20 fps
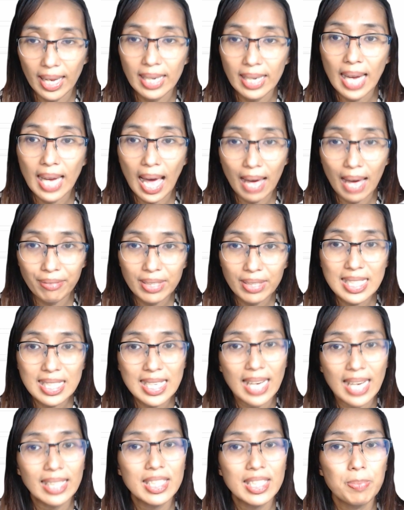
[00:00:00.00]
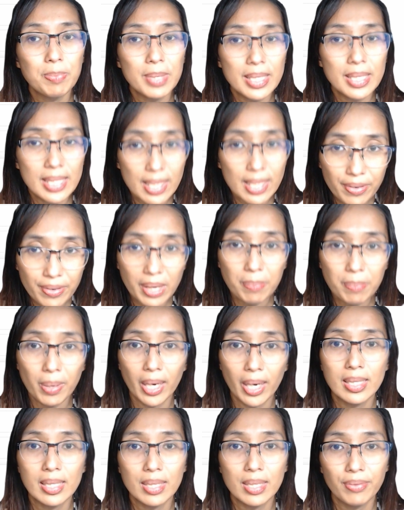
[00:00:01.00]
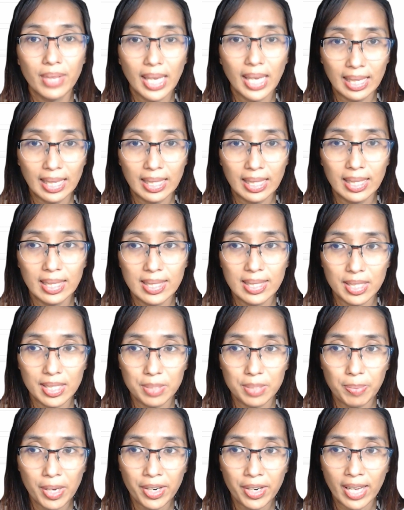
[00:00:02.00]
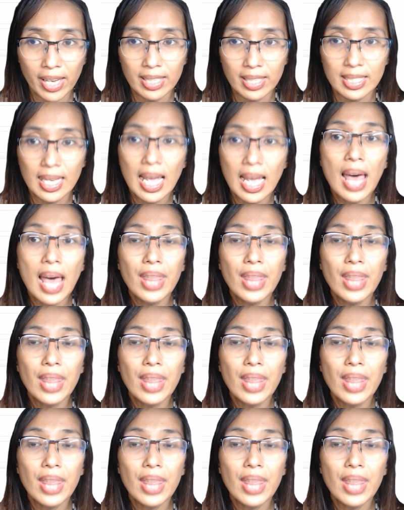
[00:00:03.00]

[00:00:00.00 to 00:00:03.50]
and have it cite specific parts of the candidate's experience